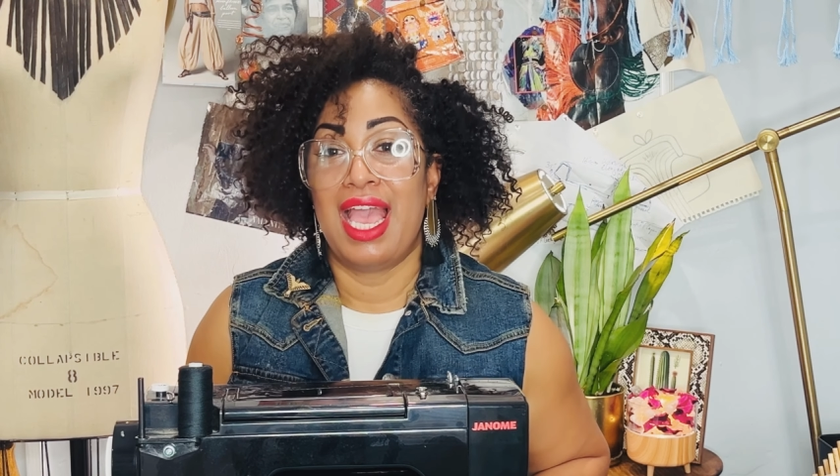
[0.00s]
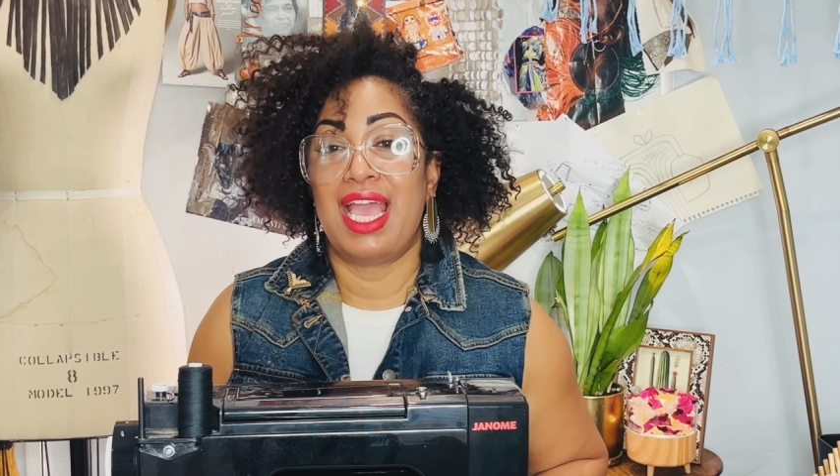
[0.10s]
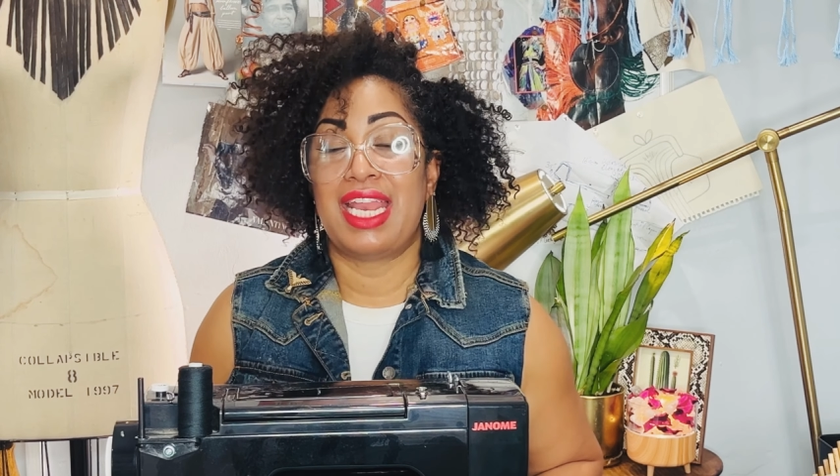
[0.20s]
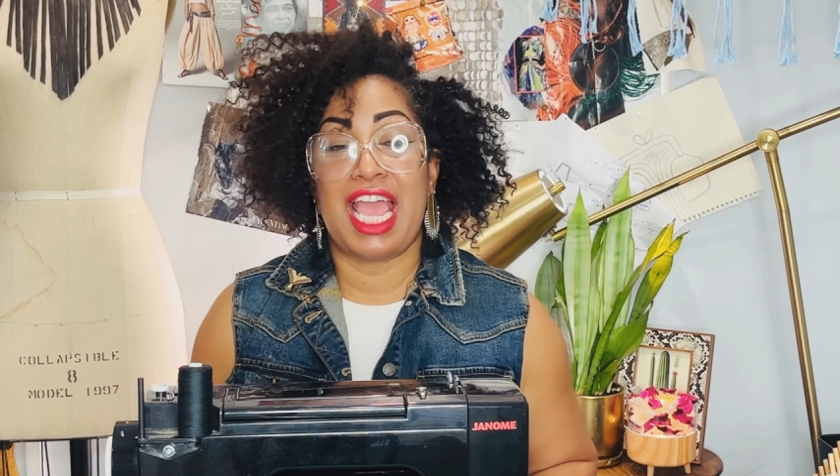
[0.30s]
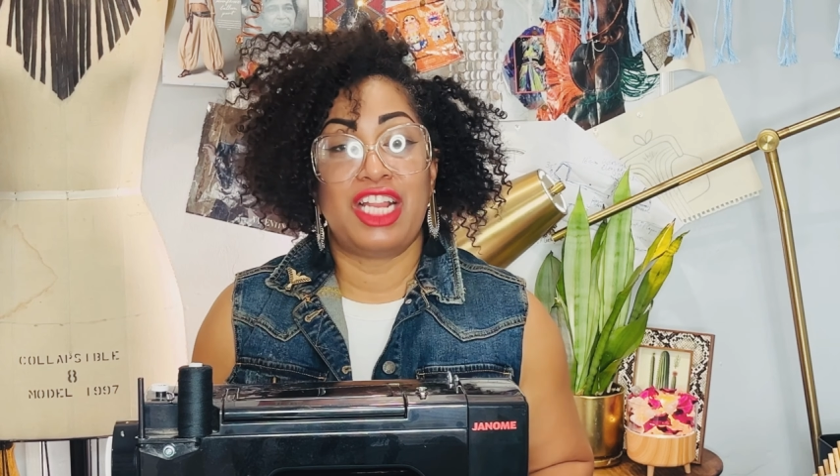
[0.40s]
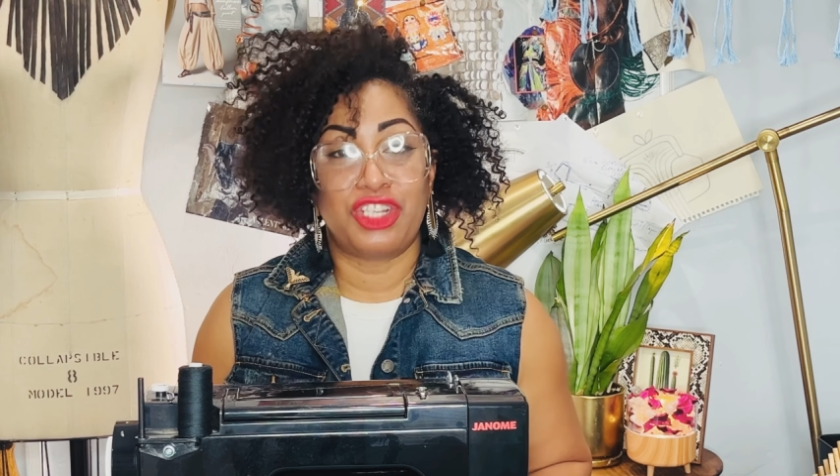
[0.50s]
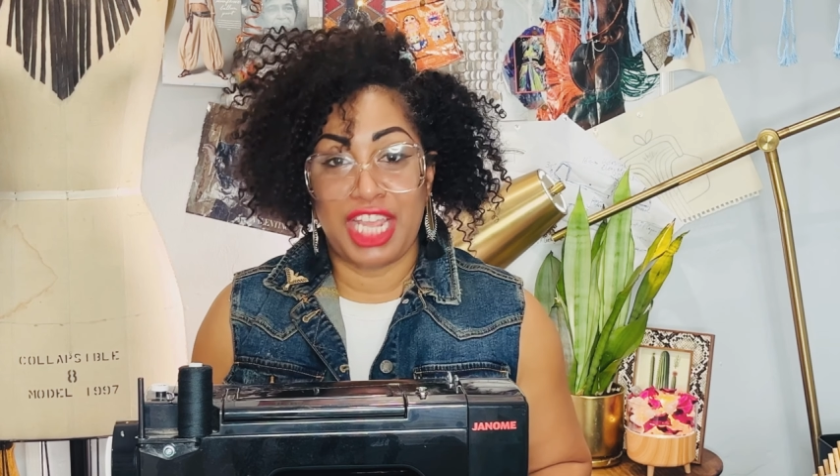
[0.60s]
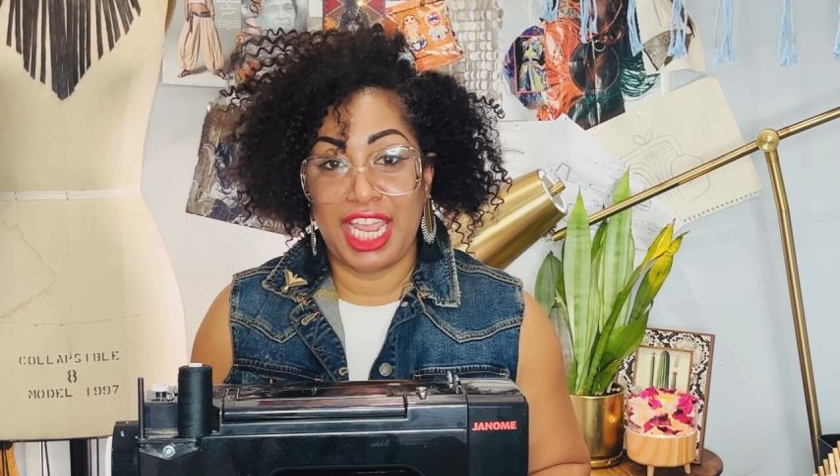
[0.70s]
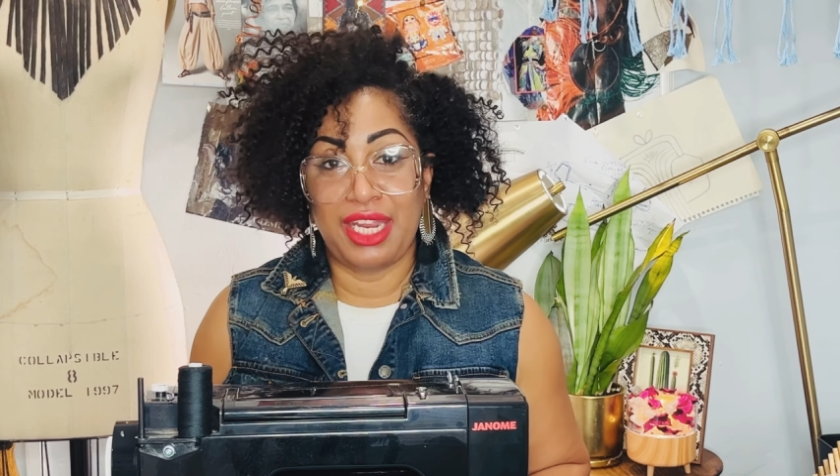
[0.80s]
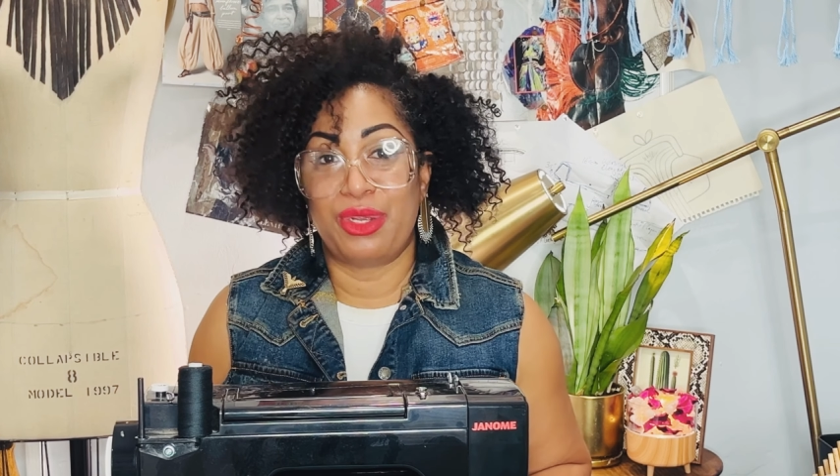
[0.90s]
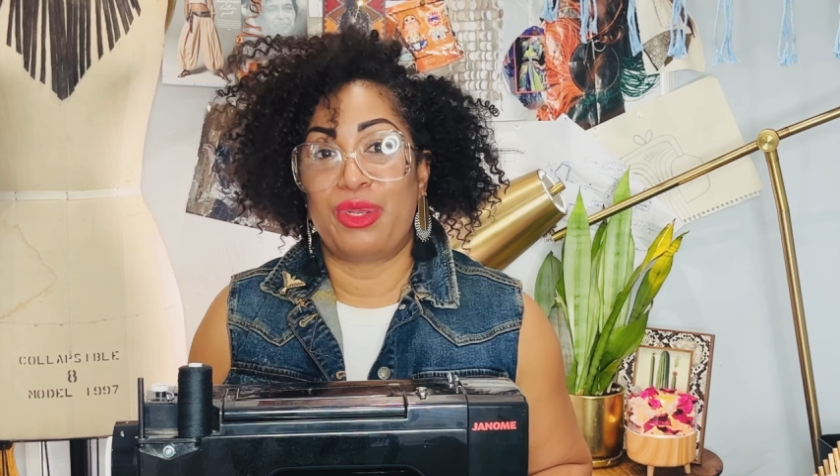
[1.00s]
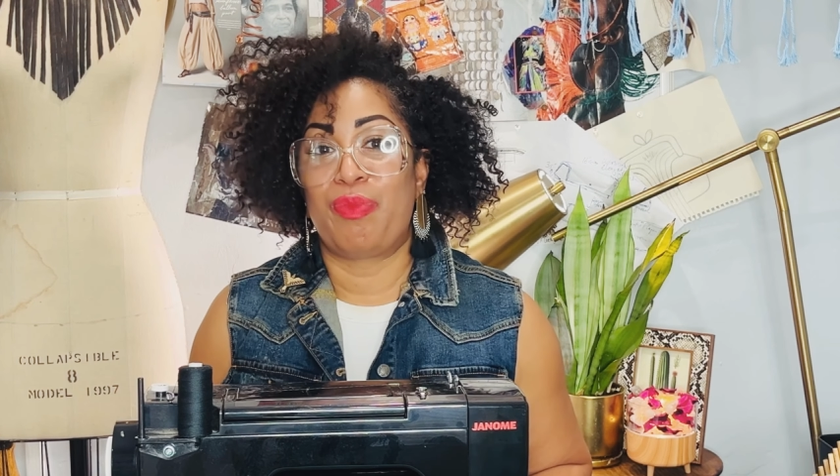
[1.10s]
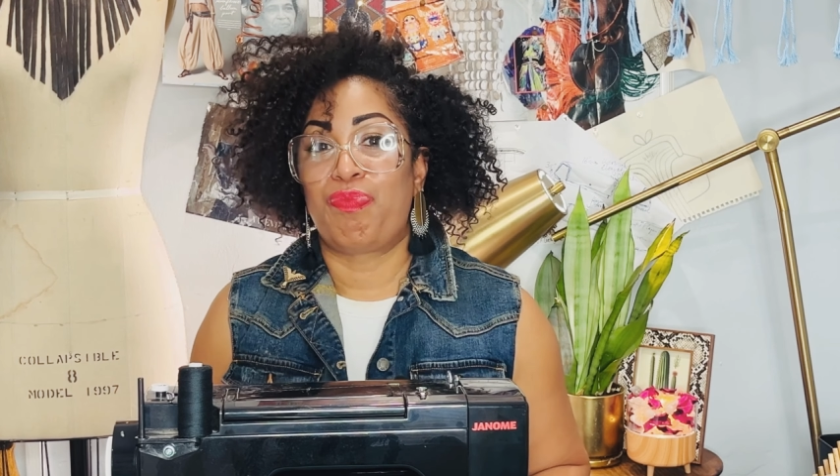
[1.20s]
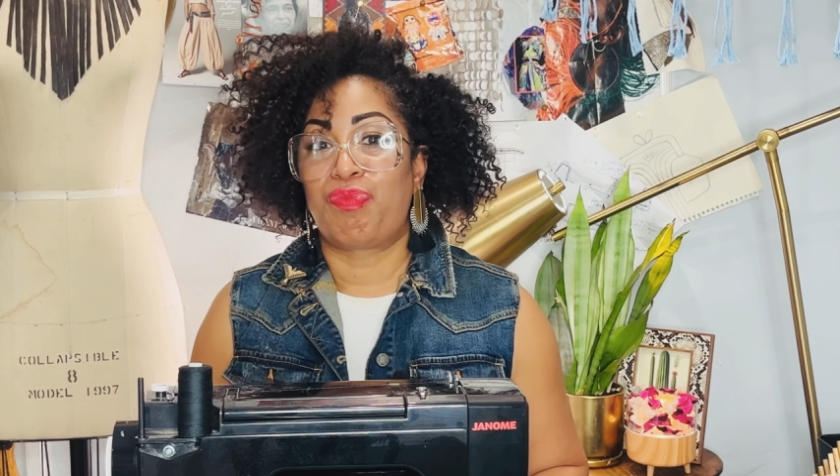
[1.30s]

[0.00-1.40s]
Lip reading: educator,